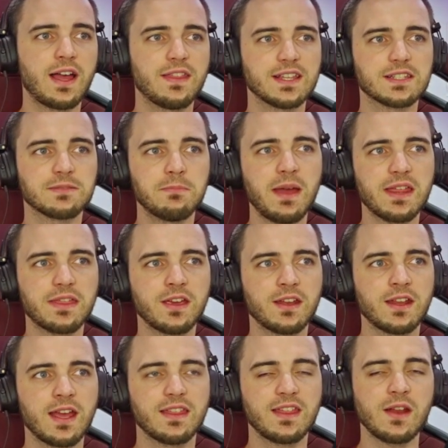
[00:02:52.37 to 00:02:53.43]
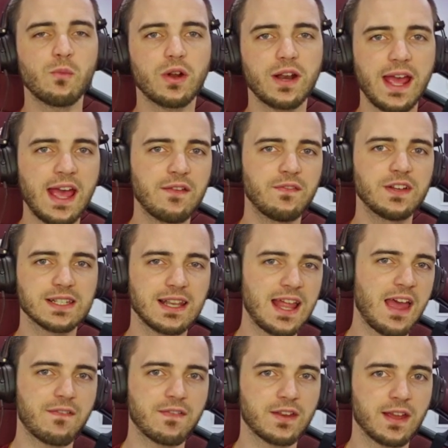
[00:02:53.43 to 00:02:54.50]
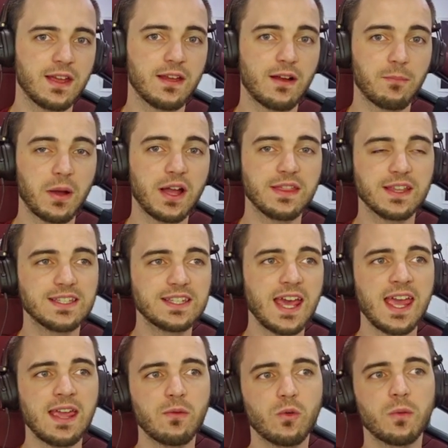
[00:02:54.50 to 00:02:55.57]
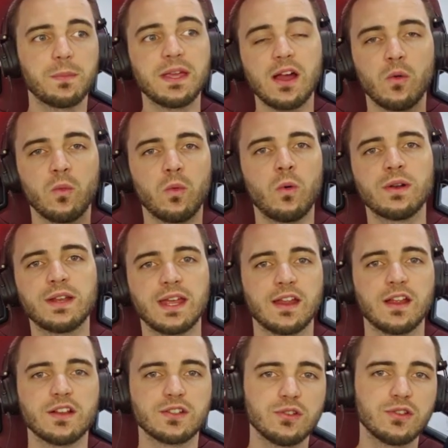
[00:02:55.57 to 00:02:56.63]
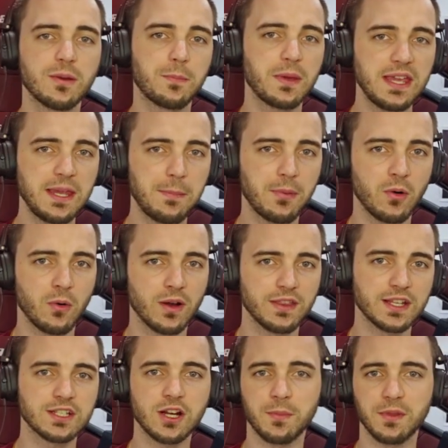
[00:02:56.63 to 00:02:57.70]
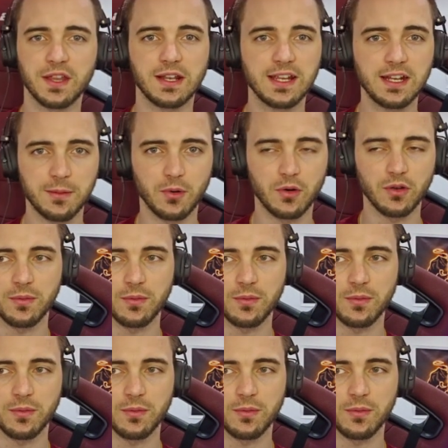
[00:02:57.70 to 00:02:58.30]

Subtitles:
this method, then whatever's left by the day will be awarded to the people at the top of the leaderboard.